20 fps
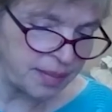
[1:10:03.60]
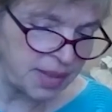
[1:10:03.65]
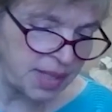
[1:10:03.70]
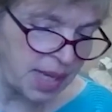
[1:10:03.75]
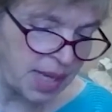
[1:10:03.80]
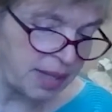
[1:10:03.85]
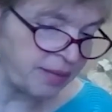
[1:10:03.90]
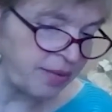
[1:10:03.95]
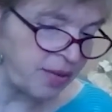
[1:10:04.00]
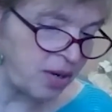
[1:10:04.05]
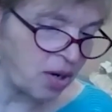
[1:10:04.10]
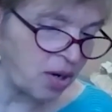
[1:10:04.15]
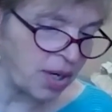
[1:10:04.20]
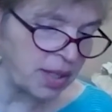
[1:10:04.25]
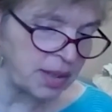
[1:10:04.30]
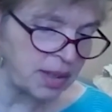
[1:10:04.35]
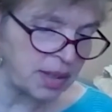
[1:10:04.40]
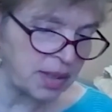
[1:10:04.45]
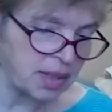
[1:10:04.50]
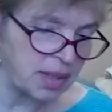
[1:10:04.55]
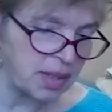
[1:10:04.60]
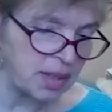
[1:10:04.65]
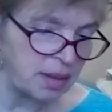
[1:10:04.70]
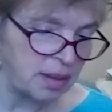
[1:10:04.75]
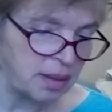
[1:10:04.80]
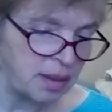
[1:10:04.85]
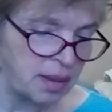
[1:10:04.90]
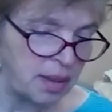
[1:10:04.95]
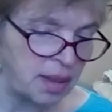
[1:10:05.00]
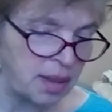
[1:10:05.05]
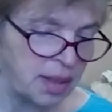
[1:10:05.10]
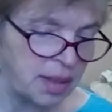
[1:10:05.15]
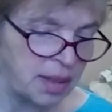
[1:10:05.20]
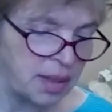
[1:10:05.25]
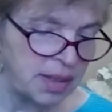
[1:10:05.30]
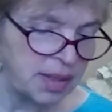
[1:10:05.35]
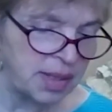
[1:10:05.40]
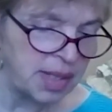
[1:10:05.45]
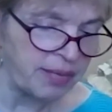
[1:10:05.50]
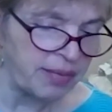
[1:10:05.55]
ten of hearts.
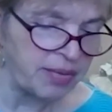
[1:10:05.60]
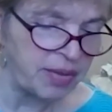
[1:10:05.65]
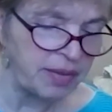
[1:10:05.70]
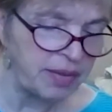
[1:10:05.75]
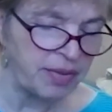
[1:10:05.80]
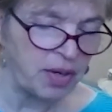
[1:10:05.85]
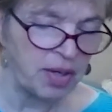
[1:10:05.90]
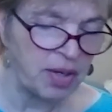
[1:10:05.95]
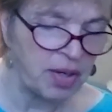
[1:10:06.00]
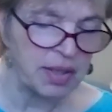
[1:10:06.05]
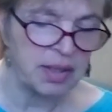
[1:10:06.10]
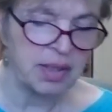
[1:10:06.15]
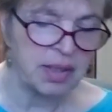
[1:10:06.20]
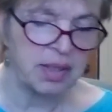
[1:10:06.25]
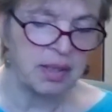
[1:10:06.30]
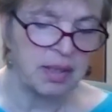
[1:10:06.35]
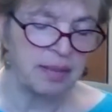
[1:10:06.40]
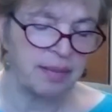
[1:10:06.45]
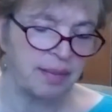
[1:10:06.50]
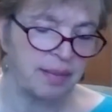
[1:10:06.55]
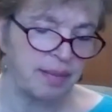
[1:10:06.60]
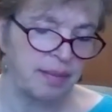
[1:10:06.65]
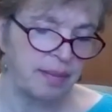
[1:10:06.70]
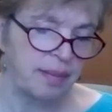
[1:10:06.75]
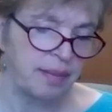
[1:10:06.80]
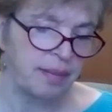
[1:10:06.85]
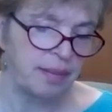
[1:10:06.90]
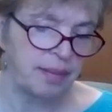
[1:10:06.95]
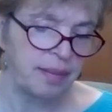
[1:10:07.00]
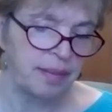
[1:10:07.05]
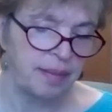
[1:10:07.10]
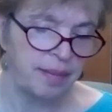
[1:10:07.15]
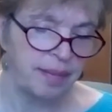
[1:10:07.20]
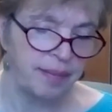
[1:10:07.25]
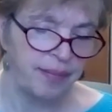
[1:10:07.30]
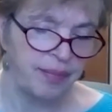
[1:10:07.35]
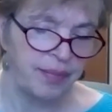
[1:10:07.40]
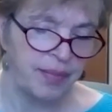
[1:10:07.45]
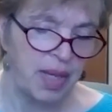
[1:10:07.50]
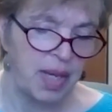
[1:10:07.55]
Seven of hearts.
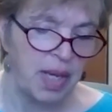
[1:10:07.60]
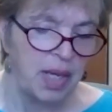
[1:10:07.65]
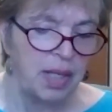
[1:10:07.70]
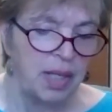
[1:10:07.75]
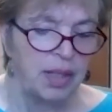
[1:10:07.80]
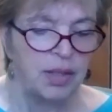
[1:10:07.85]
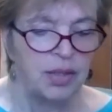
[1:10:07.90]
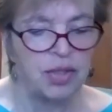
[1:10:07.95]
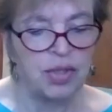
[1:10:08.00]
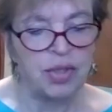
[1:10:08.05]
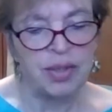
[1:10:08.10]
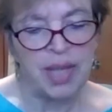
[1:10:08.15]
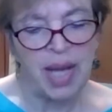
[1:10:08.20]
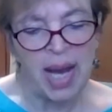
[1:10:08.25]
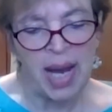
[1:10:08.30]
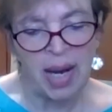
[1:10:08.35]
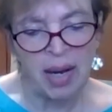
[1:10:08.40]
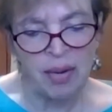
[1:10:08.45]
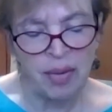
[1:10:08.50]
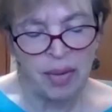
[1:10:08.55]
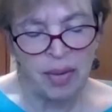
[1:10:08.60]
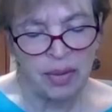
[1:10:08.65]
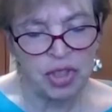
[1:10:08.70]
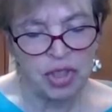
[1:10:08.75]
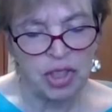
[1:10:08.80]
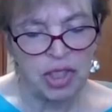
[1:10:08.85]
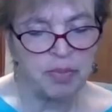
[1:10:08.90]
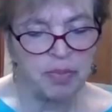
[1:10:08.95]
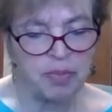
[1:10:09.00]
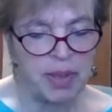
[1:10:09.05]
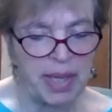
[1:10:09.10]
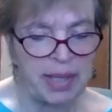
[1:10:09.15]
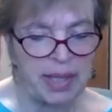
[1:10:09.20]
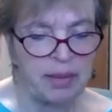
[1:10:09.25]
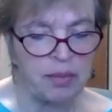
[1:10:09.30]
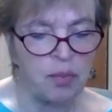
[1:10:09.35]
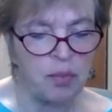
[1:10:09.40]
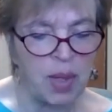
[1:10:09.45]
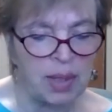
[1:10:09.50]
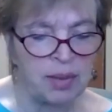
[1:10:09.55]
So now she's
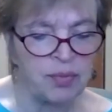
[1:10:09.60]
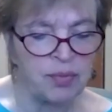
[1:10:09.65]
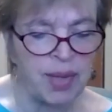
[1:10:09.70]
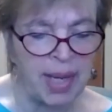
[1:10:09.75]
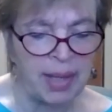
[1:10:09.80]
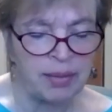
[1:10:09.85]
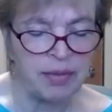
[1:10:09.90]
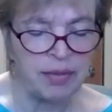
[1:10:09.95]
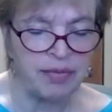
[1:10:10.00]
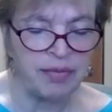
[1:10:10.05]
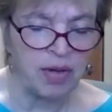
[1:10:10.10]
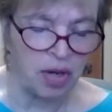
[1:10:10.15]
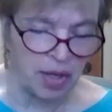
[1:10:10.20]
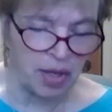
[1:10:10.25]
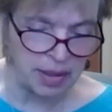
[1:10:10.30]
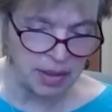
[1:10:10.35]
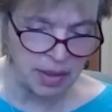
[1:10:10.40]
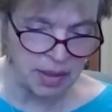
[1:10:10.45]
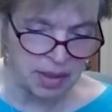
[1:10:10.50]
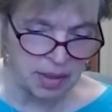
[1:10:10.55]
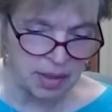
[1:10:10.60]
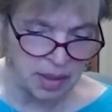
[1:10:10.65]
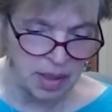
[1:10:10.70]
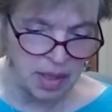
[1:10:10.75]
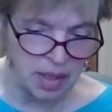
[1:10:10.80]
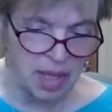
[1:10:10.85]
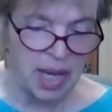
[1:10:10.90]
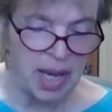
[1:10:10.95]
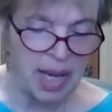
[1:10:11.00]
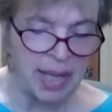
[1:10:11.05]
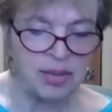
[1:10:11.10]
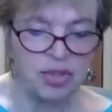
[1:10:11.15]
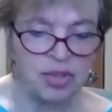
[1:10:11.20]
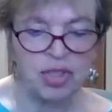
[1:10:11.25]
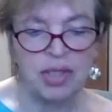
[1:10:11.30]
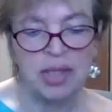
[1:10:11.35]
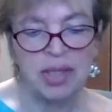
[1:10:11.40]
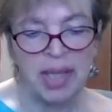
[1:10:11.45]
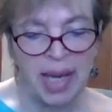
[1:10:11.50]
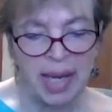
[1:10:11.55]
played one round of hearts and
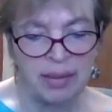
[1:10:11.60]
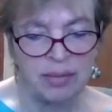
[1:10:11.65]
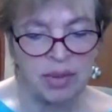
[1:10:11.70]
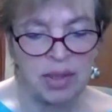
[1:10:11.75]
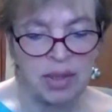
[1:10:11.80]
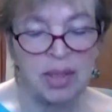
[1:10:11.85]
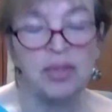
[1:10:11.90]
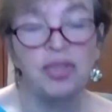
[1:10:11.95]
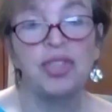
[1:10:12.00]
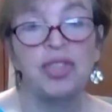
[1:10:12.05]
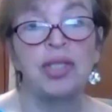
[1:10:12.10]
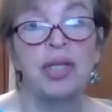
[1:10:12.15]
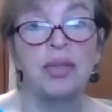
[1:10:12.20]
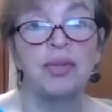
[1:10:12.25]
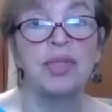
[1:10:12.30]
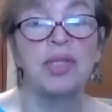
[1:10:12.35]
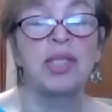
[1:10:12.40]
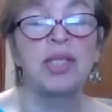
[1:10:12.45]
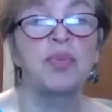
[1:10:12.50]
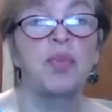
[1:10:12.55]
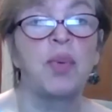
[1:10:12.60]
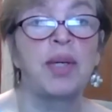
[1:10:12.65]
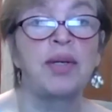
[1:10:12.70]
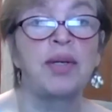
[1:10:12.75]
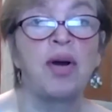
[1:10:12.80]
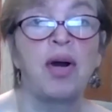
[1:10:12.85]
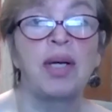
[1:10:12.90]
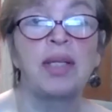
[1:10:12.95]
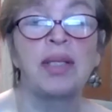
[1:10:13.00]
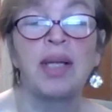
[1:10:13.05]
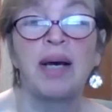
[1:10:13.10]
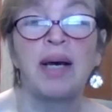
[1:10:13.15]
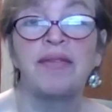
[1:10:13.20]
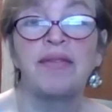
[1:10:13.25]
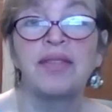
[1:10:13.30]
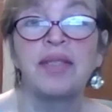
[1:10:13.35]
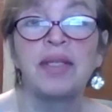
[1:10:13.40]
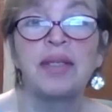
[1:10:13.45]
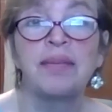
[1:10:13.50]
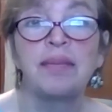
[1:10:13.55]
she's counted and she knows there's one heart
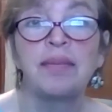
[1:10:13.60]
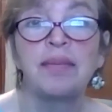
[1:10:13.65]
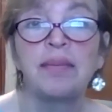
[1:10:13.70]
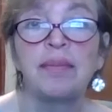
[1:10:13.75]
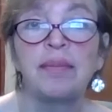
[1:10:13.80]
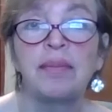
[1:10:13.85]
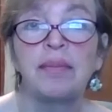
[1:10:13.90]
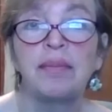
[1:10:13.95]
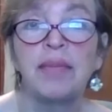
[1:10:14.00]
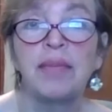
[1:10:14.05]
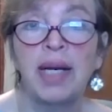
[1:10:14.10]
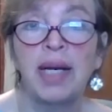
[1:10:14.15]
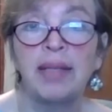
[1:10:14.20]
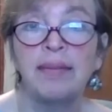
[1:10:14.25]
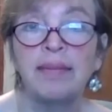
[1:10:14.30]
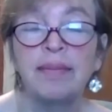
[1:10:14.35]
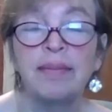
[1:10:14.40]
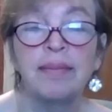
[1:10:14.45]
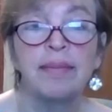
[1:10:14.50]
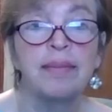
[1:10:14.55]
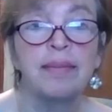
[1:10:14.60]
left right?